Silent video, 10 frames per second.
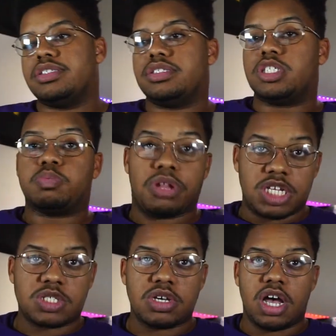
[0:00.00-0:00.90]

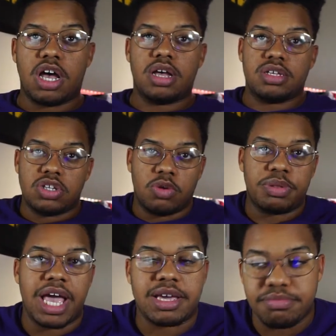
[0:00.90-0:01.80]
displace, you know,
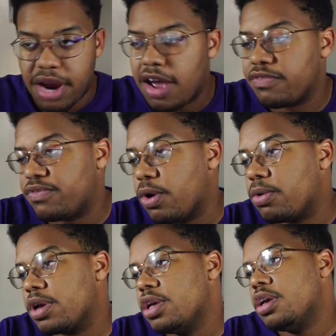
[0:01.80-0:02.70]
black and brown
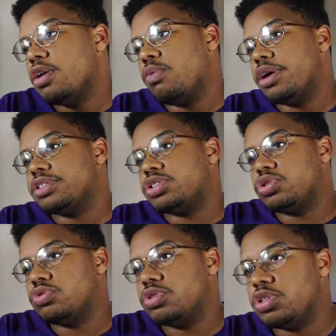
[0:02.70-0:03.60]
folk, was to,